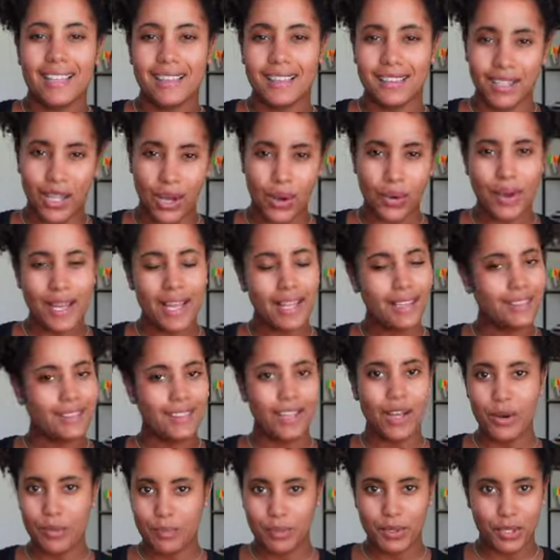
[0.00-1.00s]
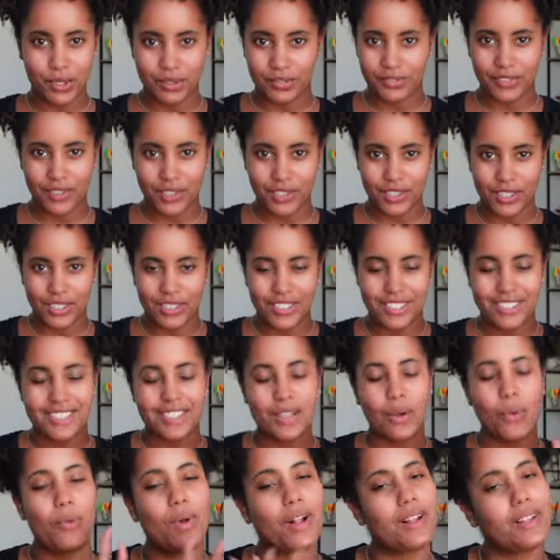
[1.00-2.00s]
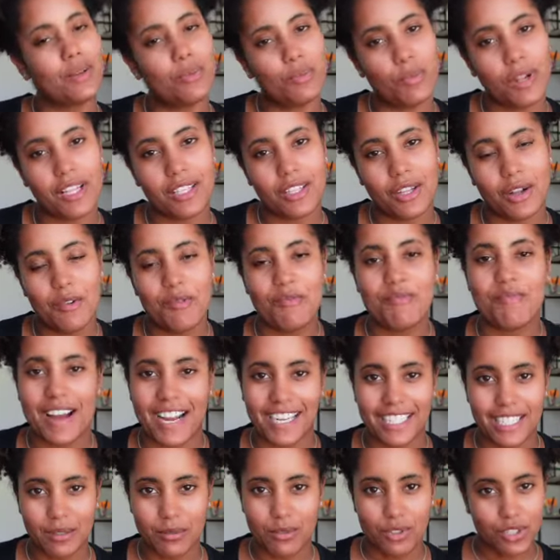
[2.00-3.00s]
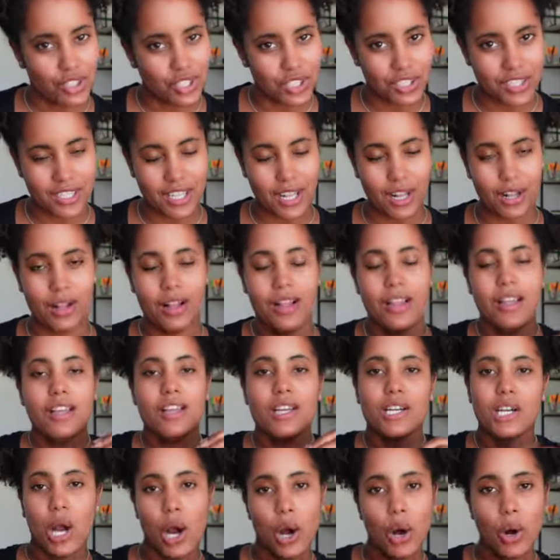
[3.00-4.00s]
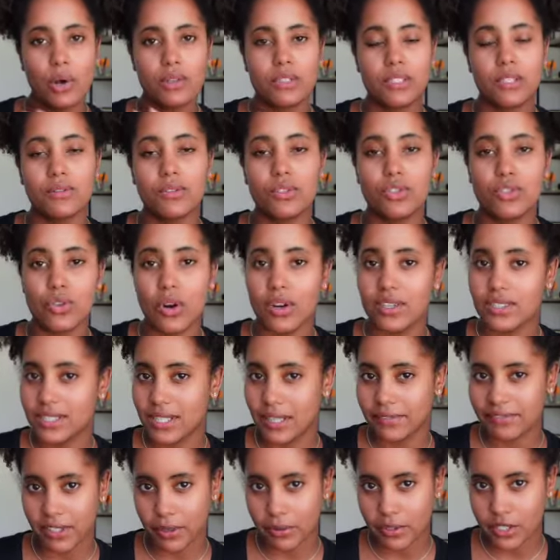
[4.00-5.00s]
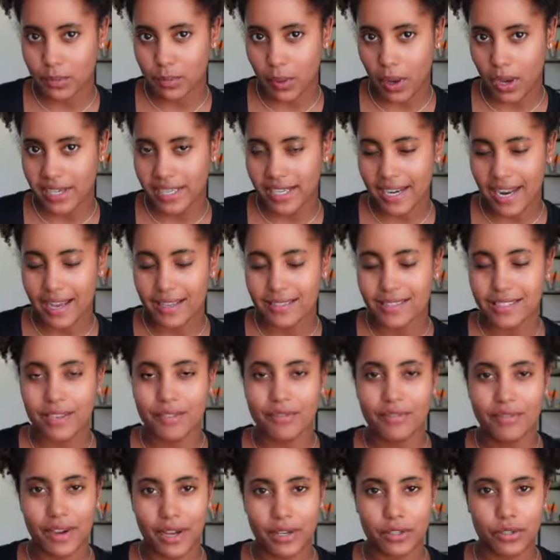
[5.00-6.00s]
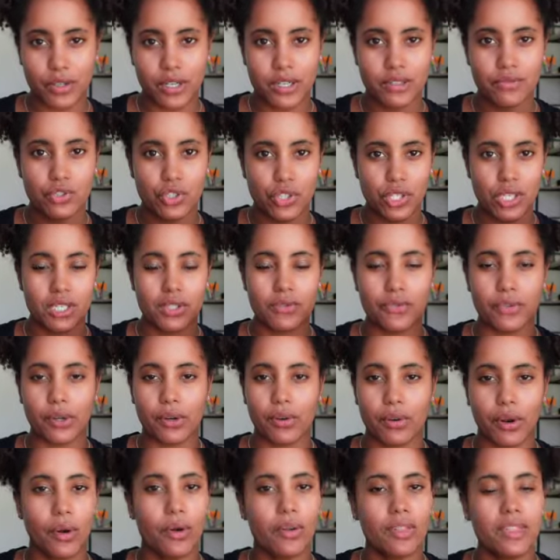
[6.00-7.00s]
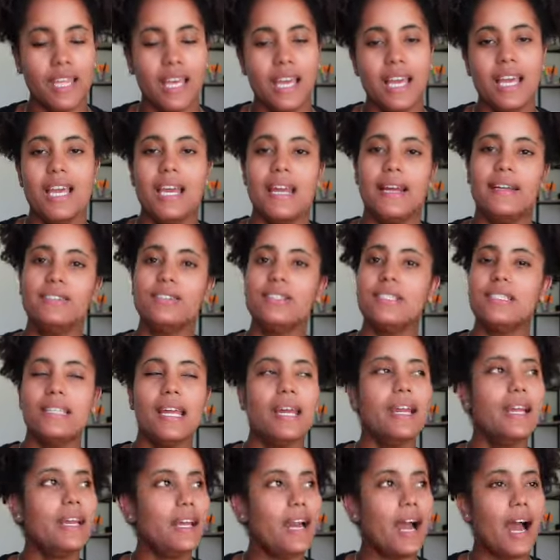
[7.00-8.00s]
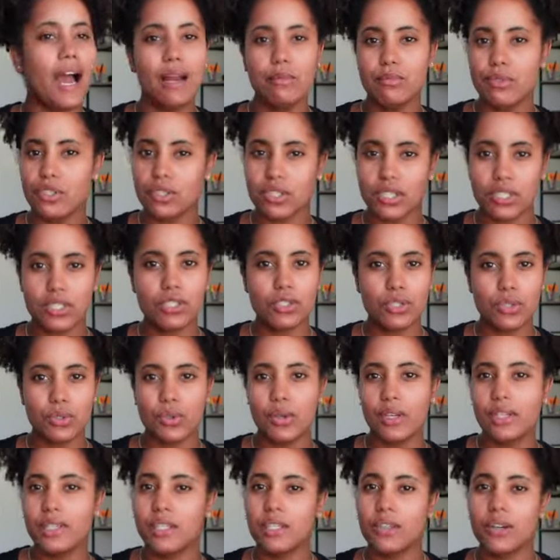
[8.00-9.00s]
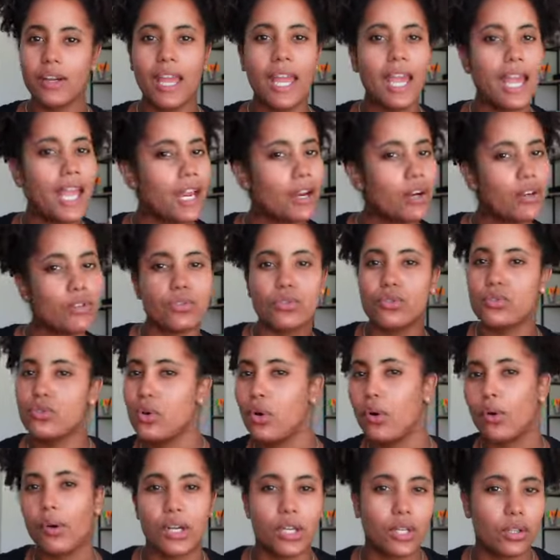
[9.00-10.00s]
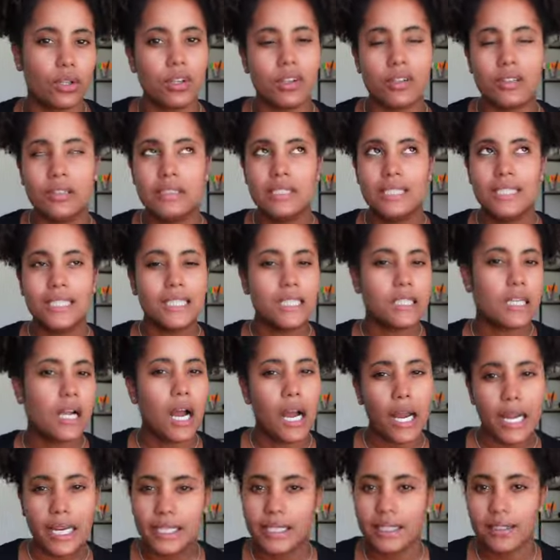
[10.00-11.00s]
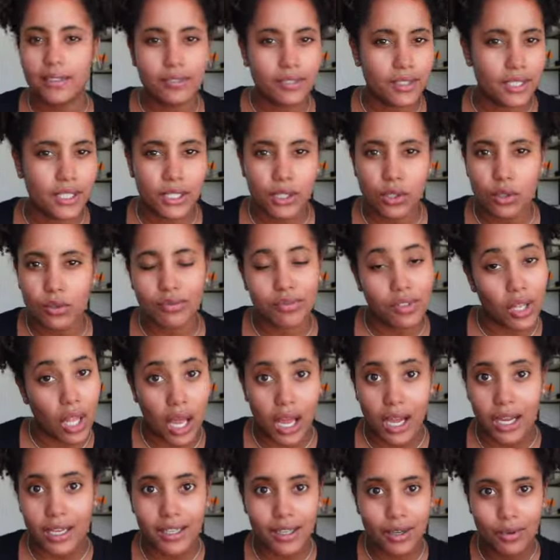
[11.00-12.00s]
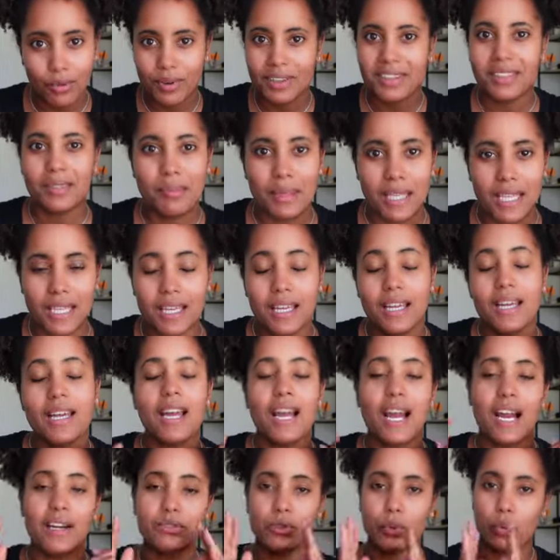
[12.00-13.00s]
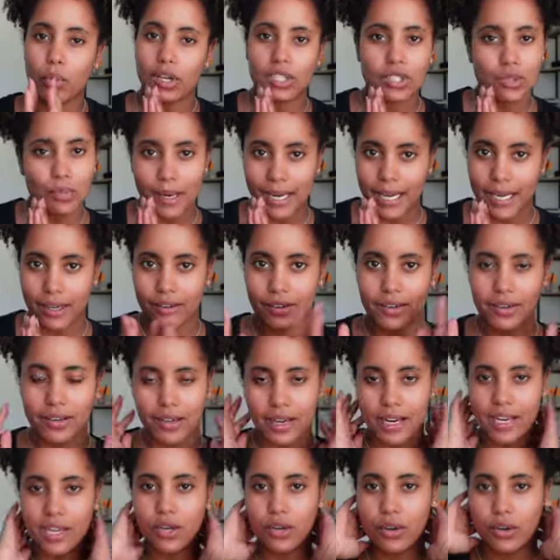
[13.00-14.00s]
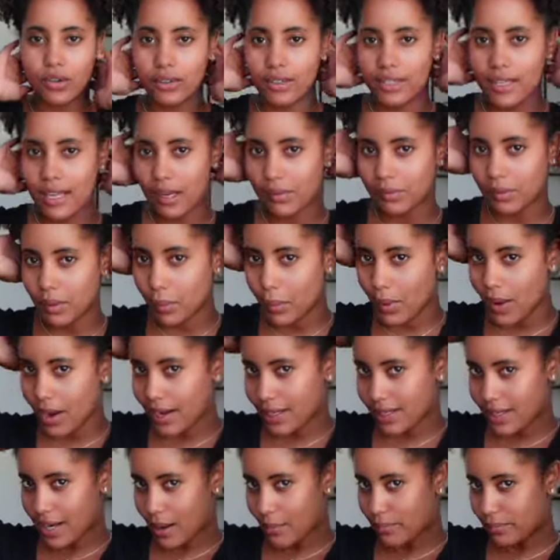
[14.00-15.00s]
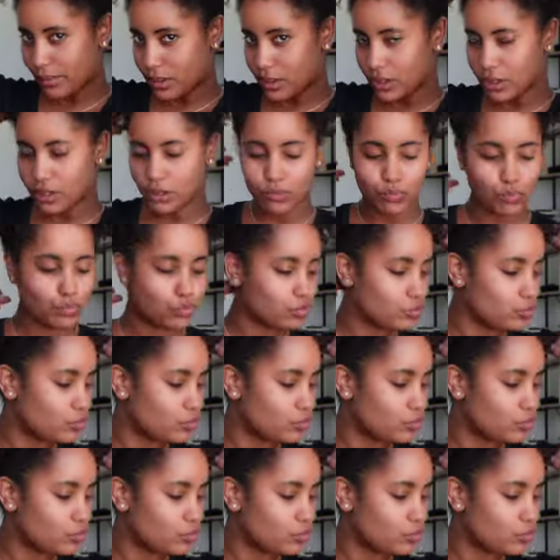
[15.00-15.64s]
Hello, hello, beautifuls. Welcome, welcome. My name is Giselle, co-host of the Strong Sunflowers podcast and founder of GS for Growth. And today I'm just gonna do a little hair tutorial kind of video vlog with me. I have to wash my hair. I currently have the pineapple.